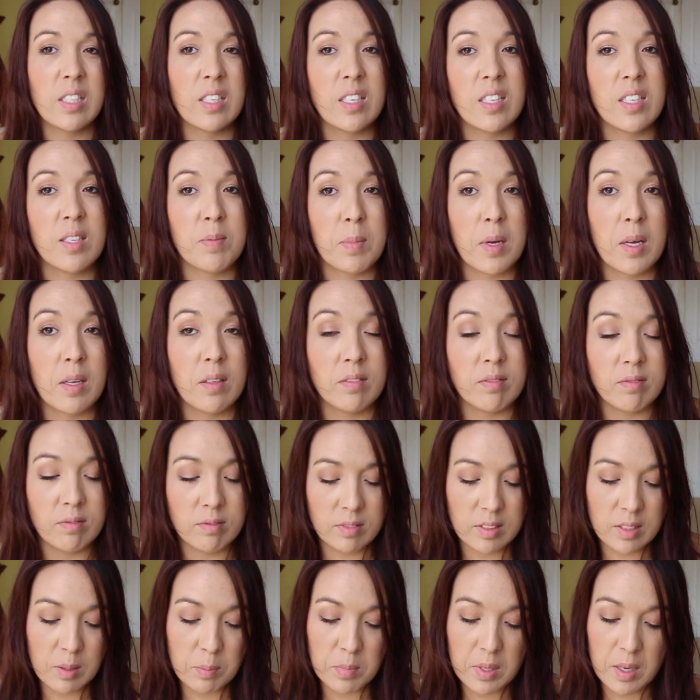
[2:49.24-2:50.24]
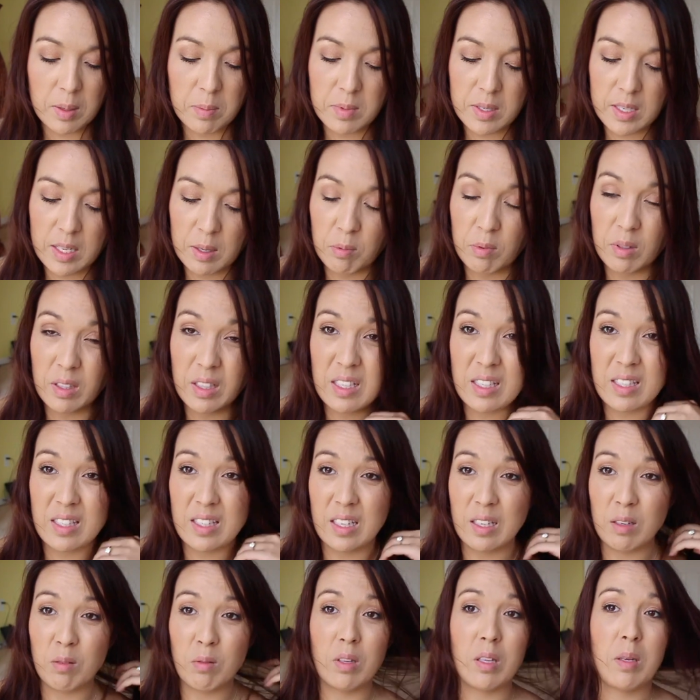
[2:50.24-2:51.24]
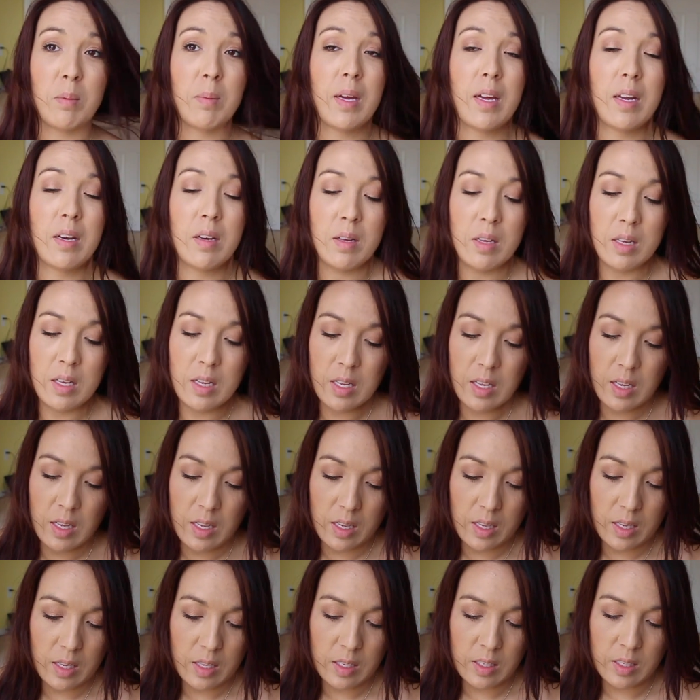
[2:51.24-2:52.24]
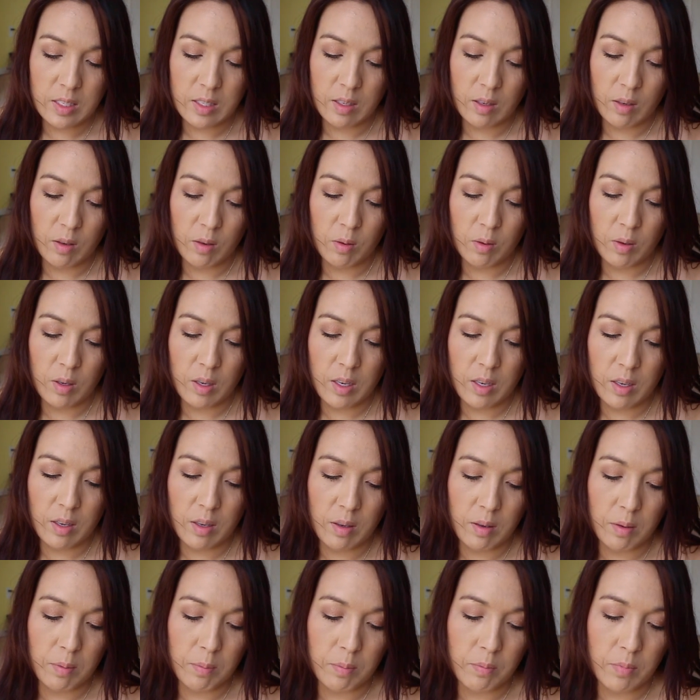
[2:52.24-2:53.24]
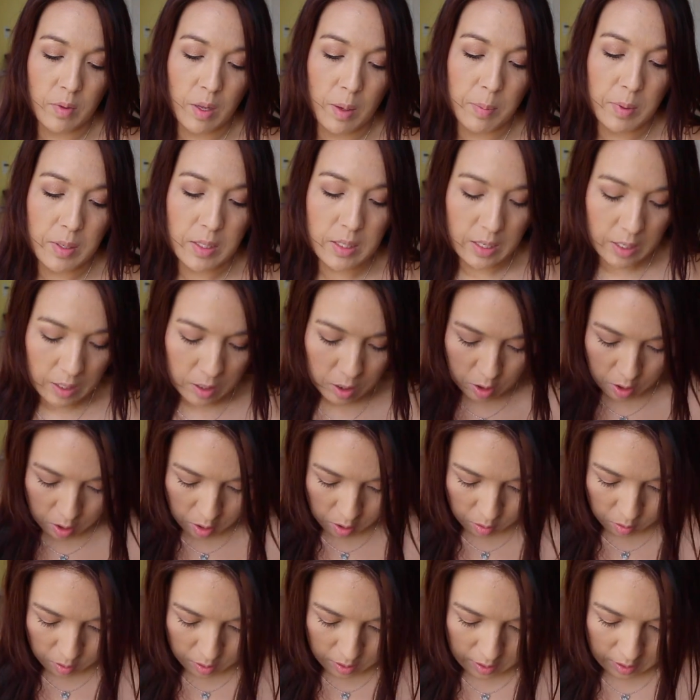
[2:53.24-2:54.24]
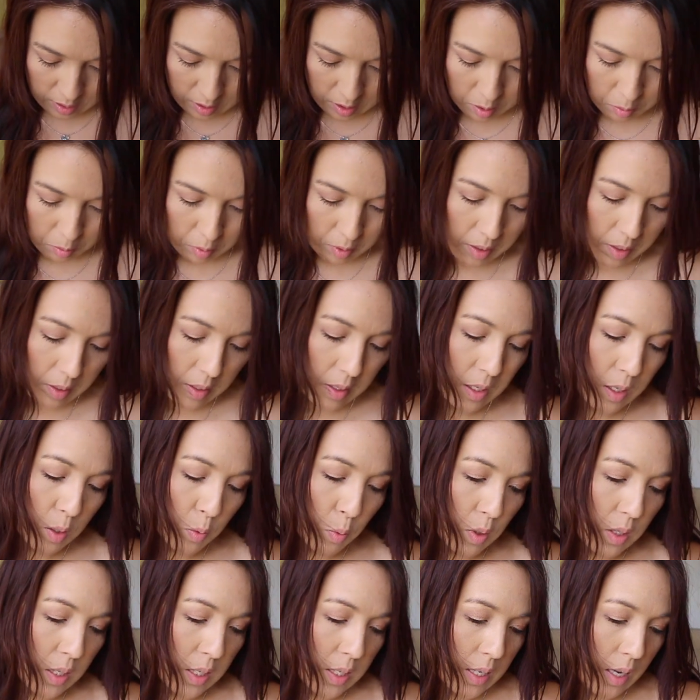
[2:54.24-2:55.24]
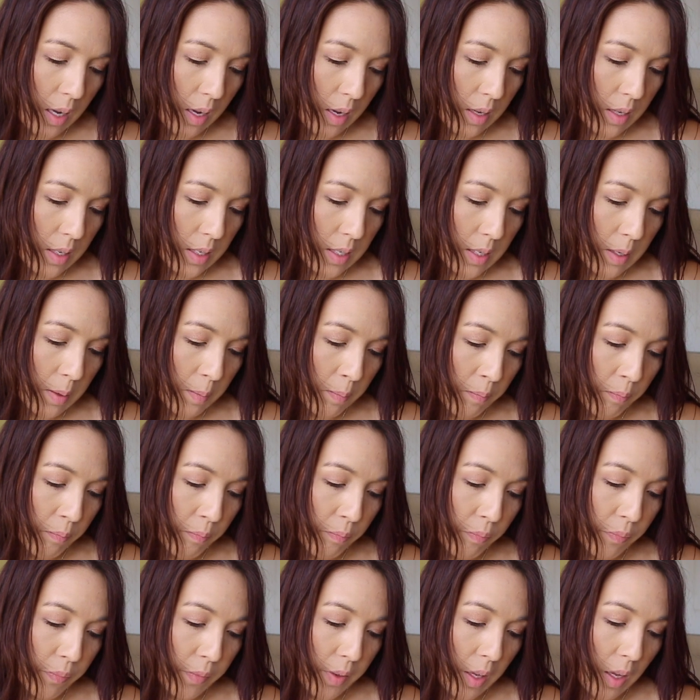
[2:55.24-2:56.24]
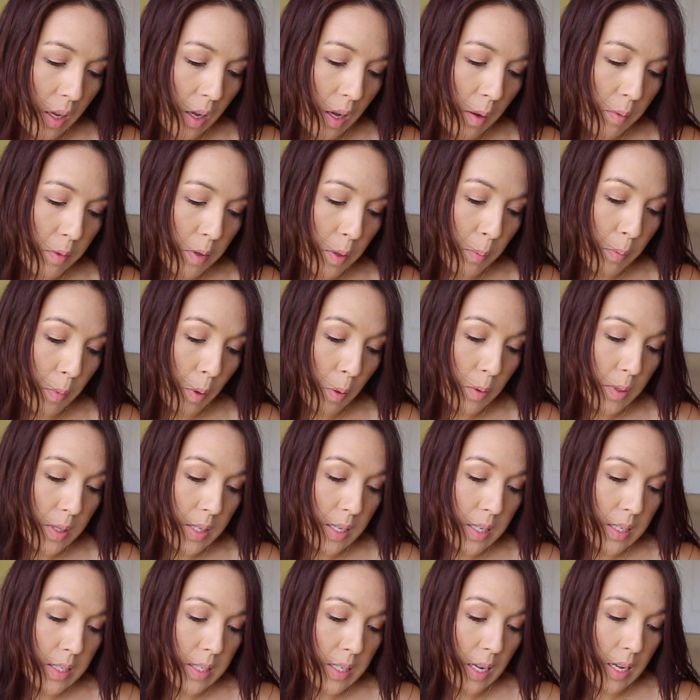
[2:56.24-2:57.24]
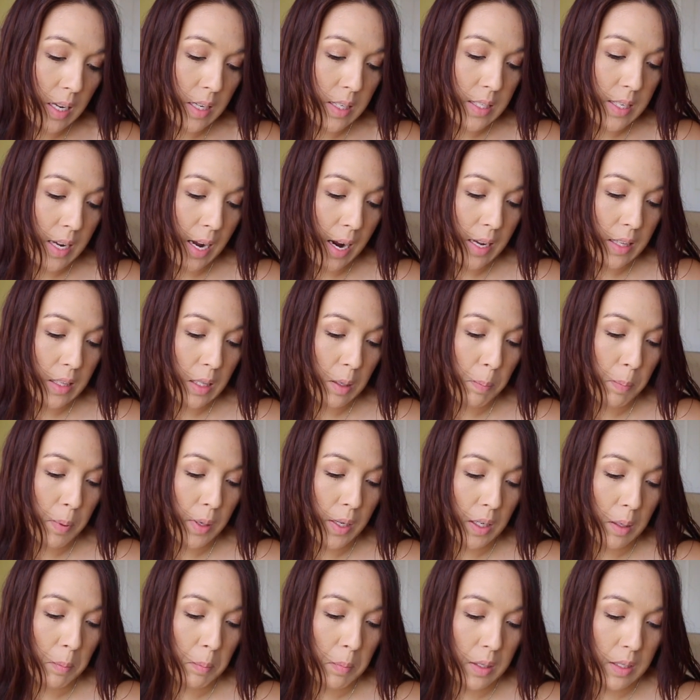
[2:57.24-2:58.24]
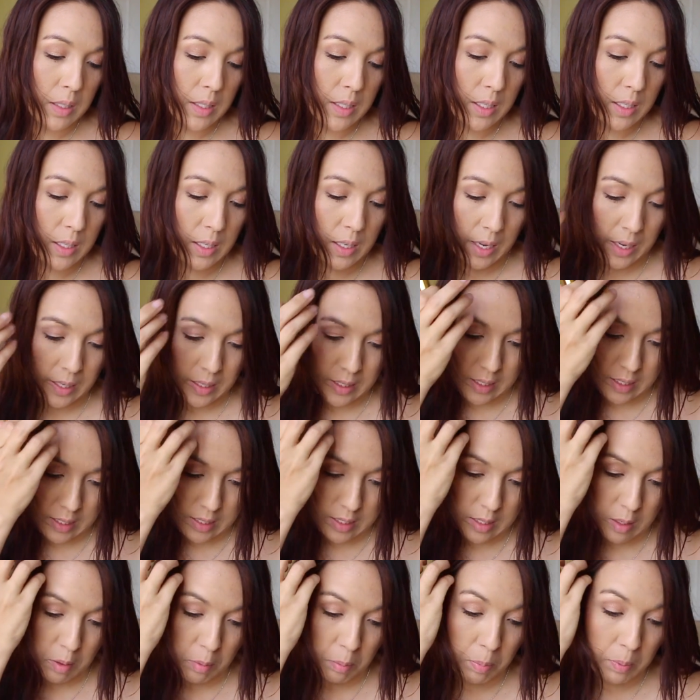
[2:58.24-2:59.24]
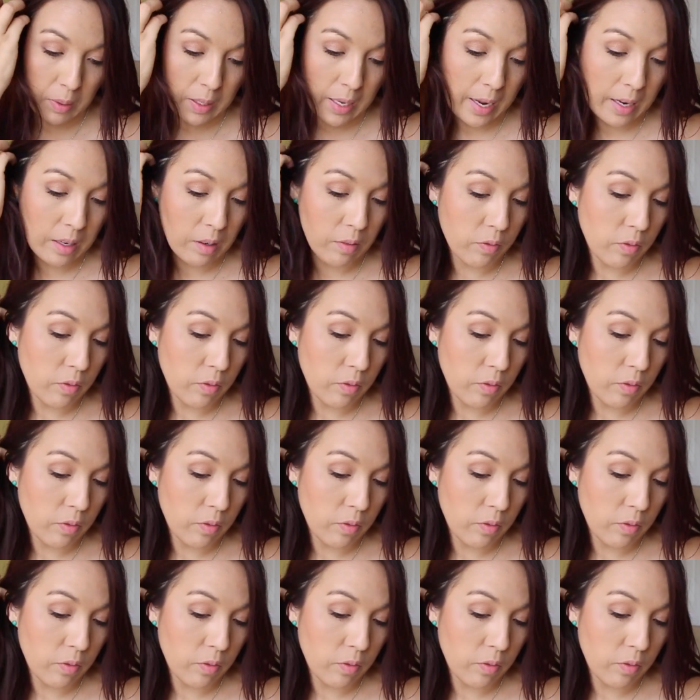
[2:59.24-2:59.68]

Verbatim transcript: doesn't smell. Sometimes they really stink really bad. So um, I'm excited to use this one. This one says um, the most intense, highly pigmented X X L Black